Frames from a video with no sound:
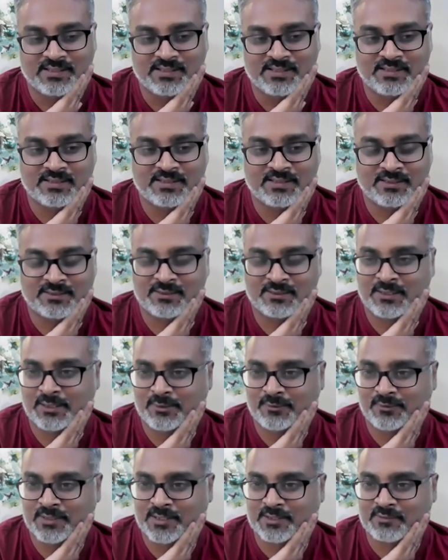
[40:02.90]
Uh, that's
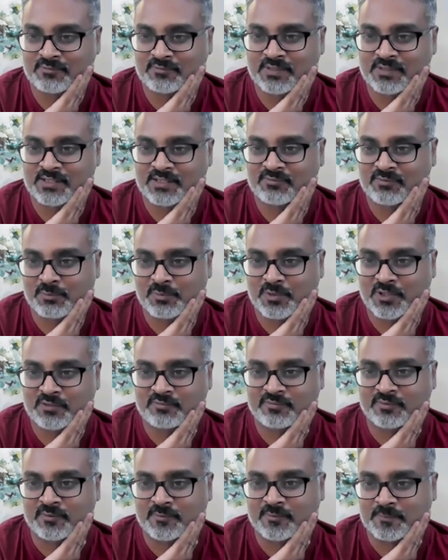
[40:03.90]
really cool. That's very
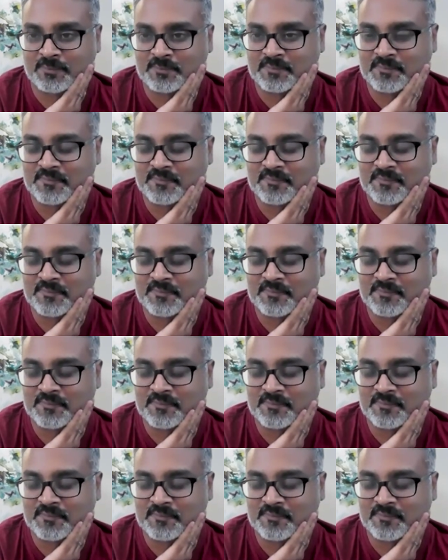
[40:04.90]
powerful.